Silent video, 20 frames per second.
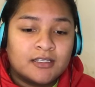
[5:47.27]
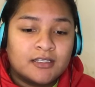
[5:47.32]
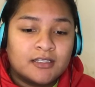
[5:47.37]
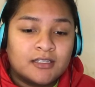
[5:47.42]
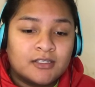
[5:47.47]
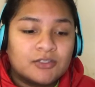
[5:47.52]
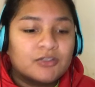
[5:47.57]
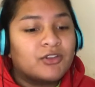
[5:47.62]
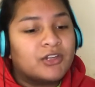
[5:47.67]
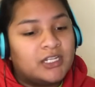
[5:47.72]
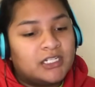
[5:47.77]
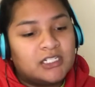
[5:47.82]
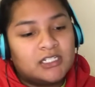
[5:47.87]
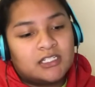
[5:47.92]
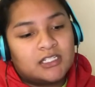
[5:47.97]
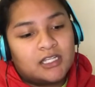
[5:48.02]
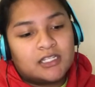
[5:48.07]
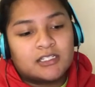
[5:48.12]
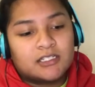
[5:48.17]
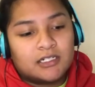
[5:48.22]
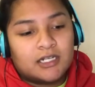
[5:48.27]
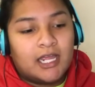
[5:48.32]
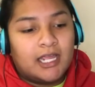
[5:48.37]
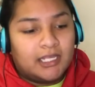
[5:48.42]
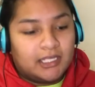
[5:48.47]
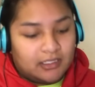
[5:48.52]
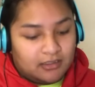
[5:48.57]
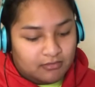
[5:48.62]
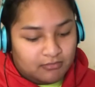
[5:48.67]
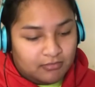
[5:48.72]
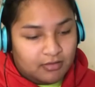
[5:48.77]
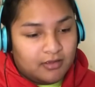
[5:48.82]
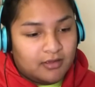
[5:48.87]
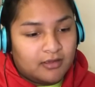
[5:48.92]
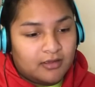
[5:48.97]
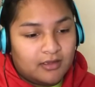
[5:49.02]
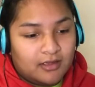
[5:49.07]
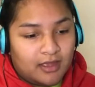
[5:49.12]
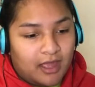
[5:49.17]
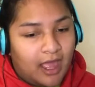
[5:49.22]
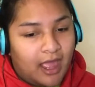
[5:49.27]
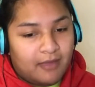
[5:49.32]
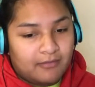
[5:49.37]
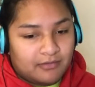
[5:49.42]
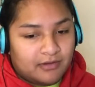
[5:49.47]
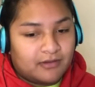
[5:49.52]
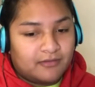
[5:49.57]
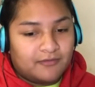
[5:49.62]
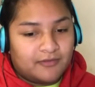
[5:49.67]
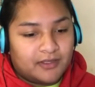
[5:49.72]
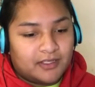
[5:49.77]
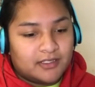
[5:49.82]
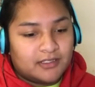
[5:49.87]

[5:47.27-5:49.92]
So he just doesn't like him. I'm convinced.